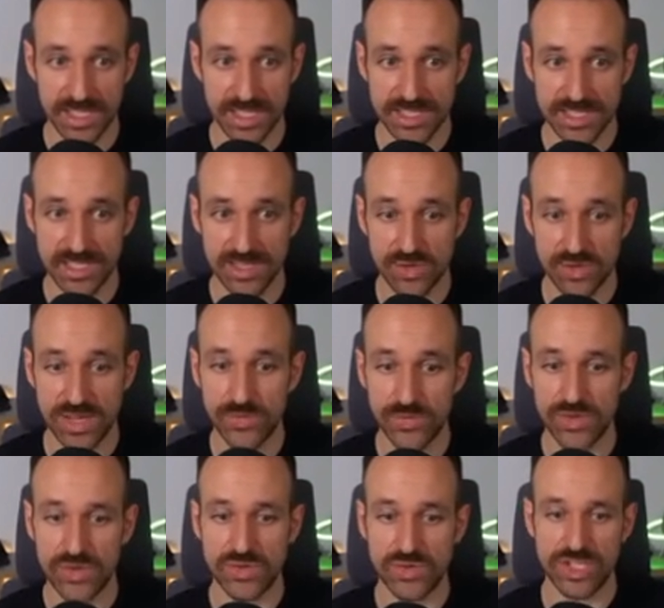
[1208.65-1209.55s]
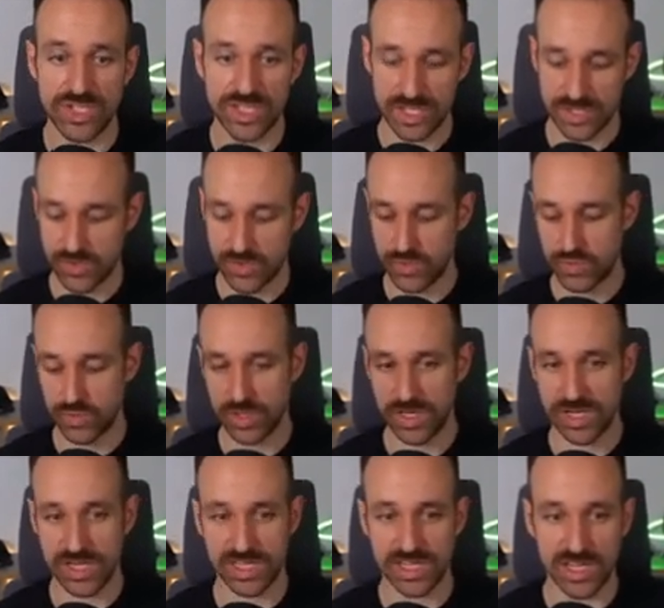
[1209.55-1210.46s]
So if you don't
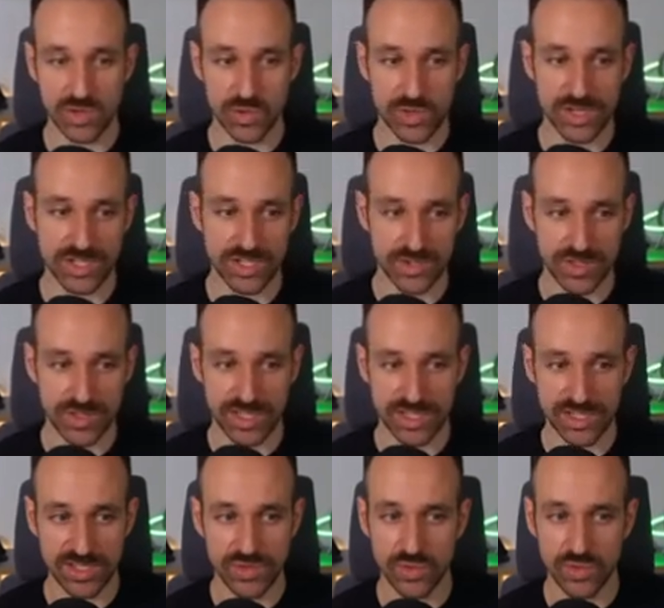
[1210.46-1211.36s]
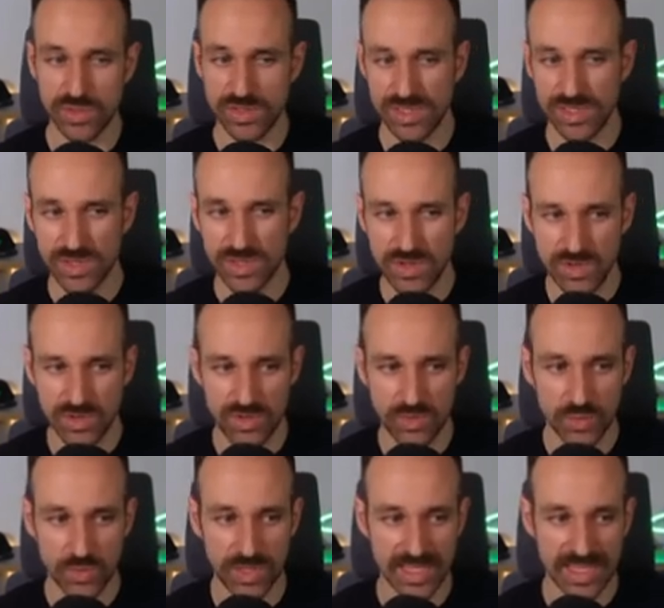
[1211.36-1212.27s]
want to go into these tools, you
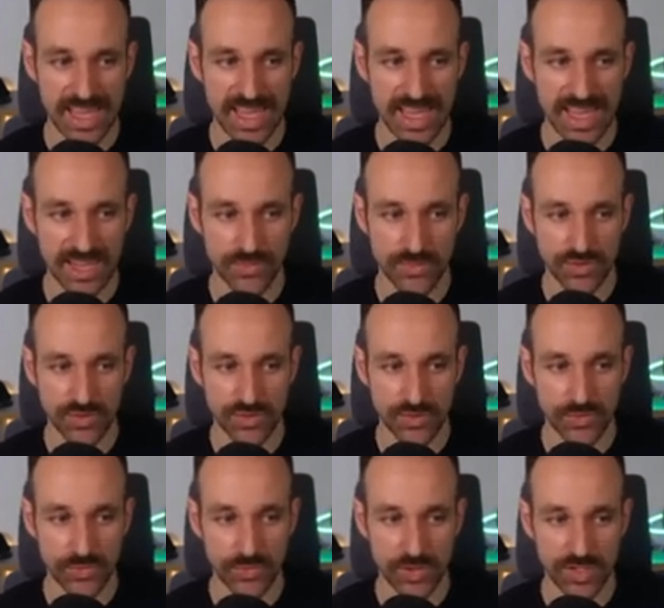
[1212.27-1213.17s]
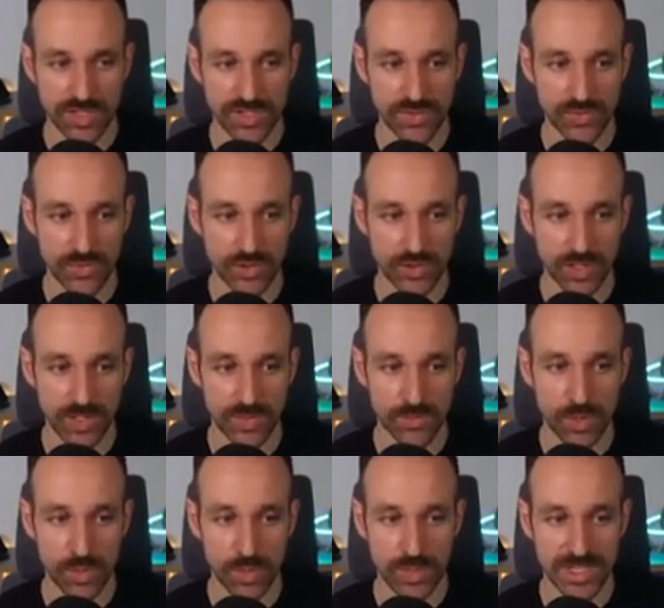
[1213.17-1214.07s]
don't really have to. First of all,
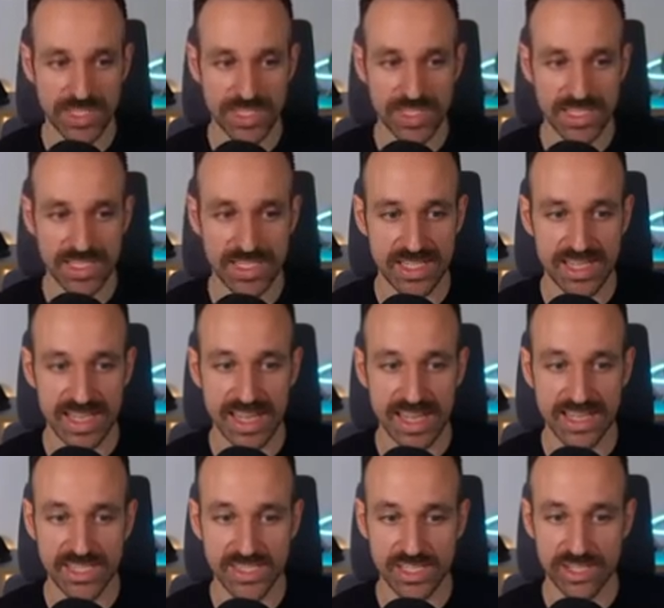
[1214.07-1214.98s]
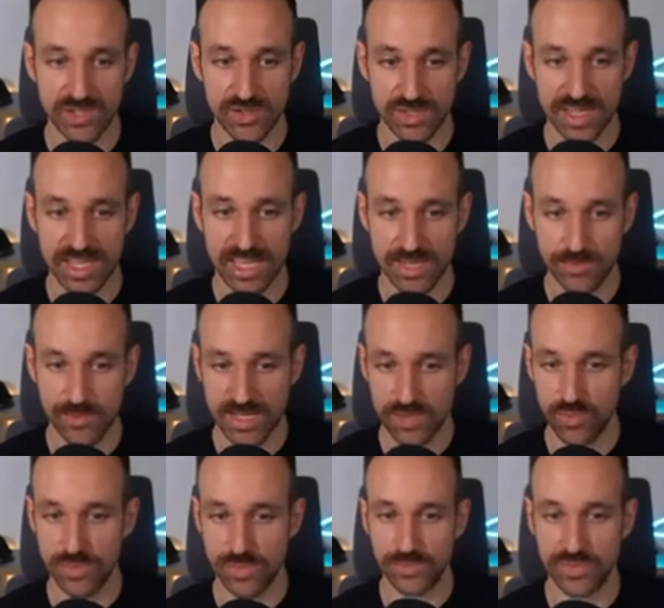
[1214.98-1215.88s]
what we did in Xcode can be
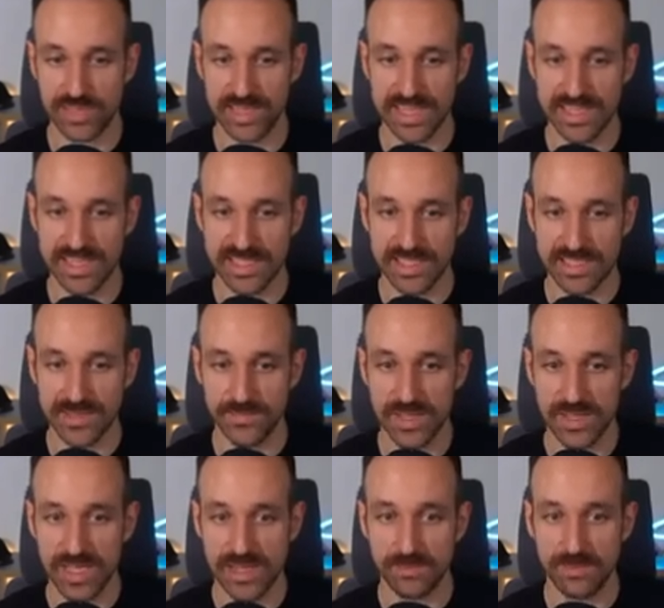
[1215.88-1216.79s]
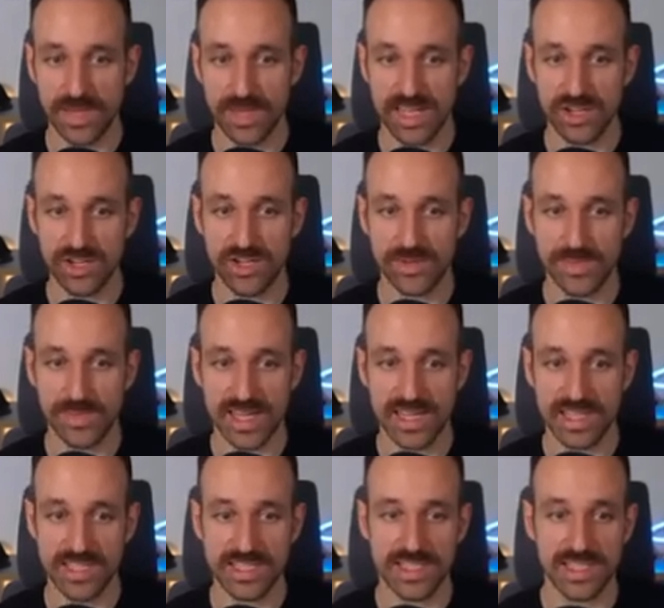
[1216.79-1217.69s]
replaced by a
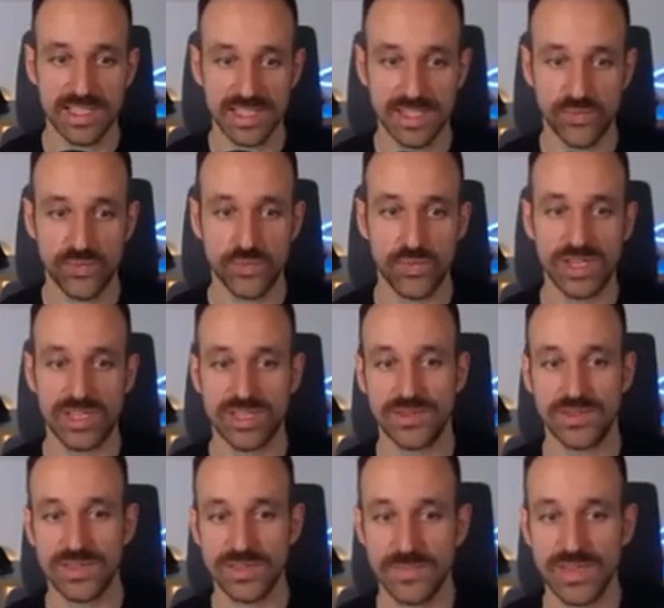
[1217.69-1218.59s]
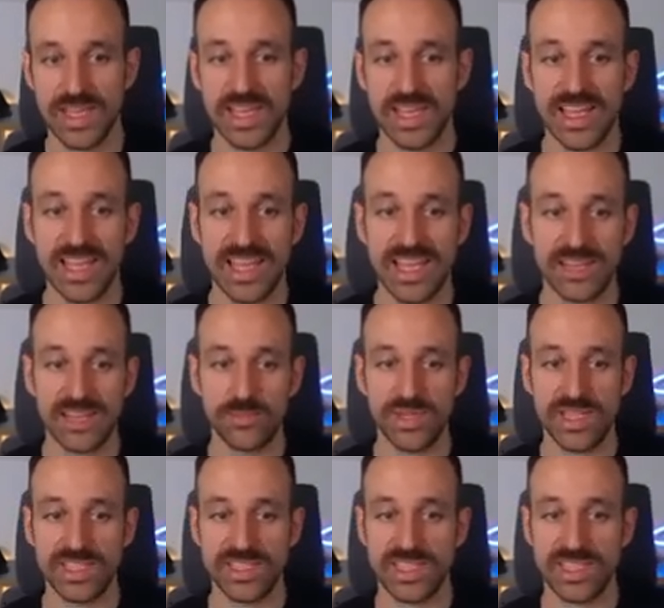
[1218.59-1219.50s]
command if we use
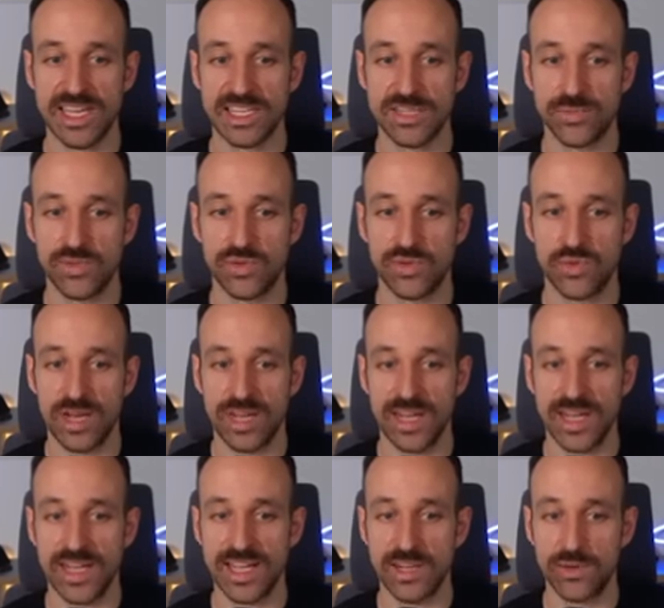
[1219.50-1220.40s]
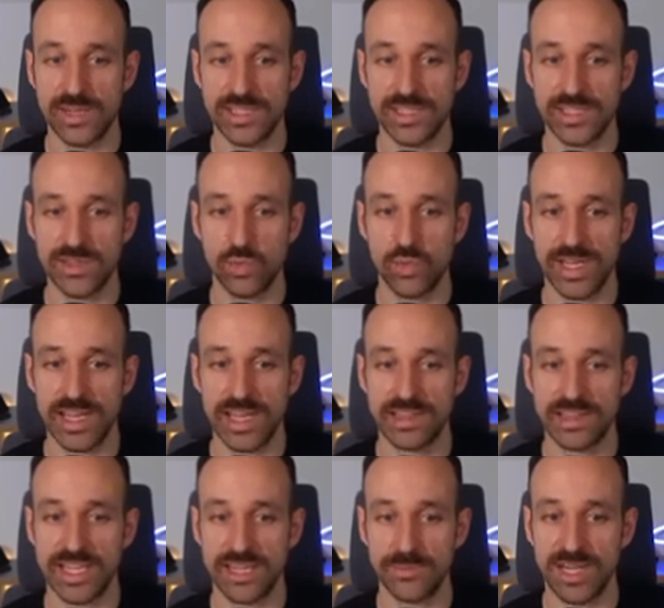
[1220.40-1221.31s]
npx expo run iOS. We
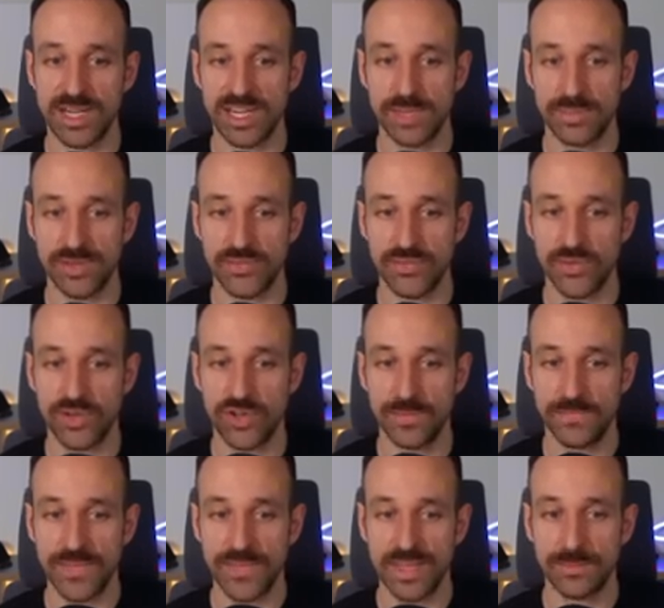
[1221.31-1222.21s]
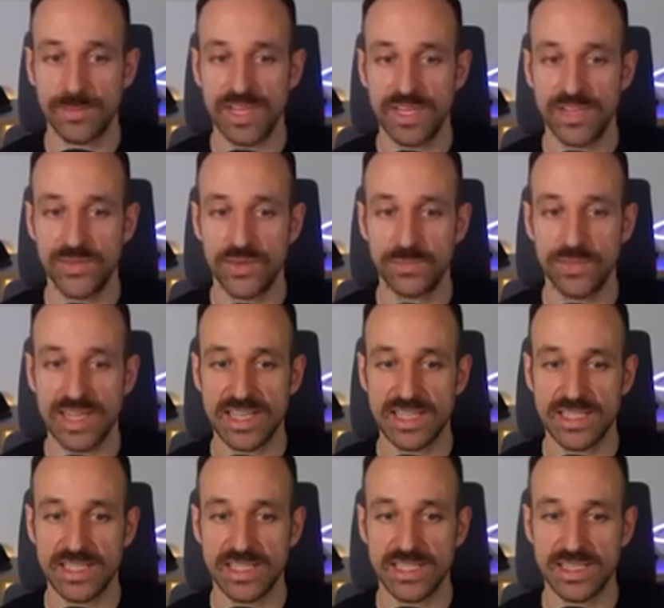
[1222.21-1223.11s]
had that part before, but if you
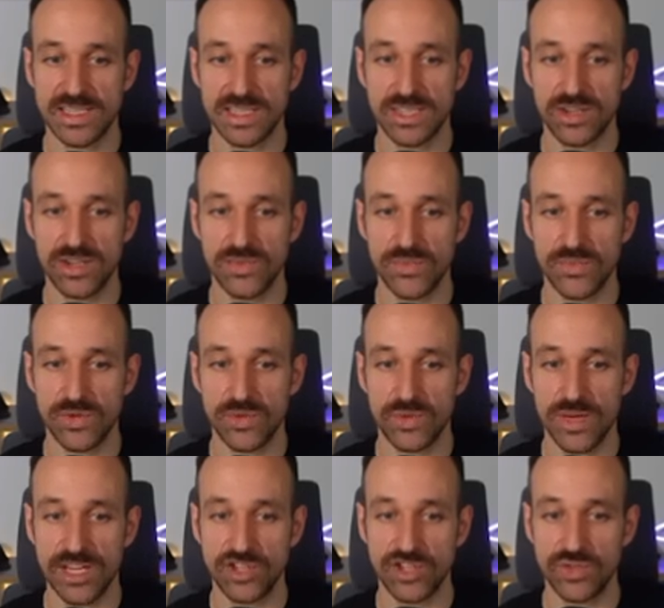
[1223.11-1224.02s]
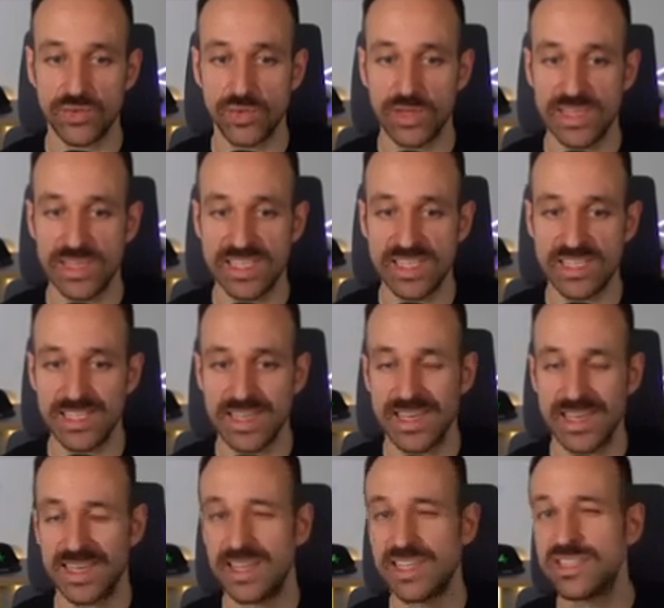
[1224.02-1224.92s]
pass in the configuration release,
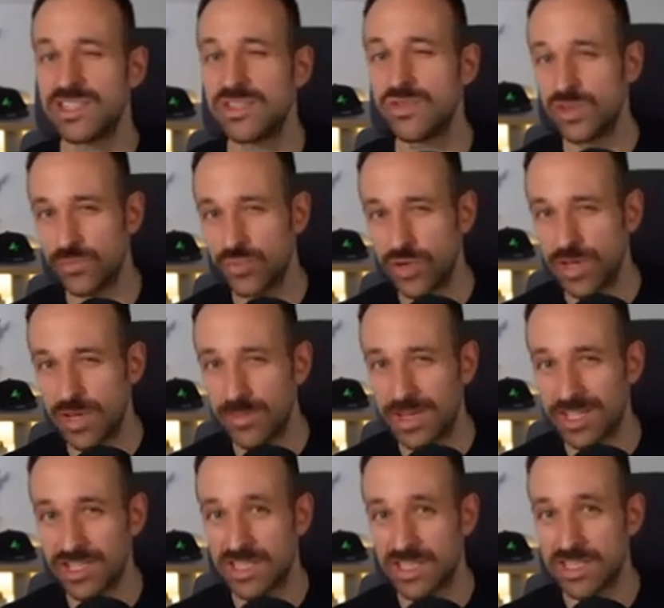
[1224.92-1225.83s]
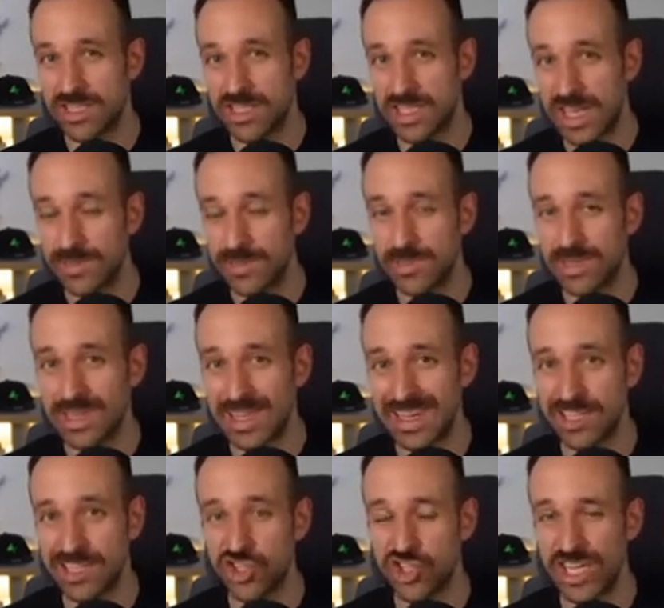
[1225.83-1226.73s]
it's doing pretty much the same
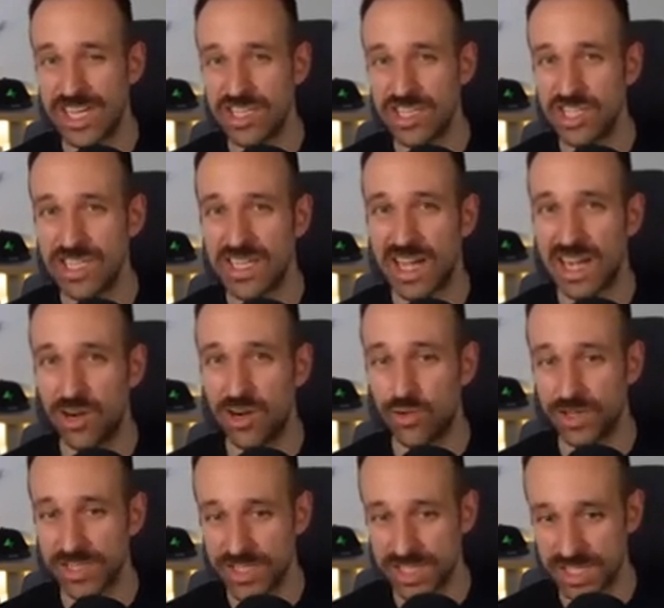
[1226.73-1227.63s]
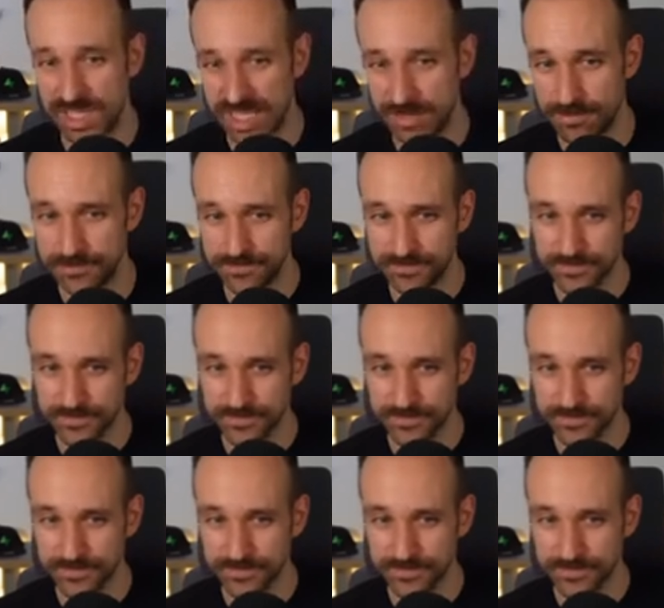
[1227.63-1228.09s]
like changing our scheme.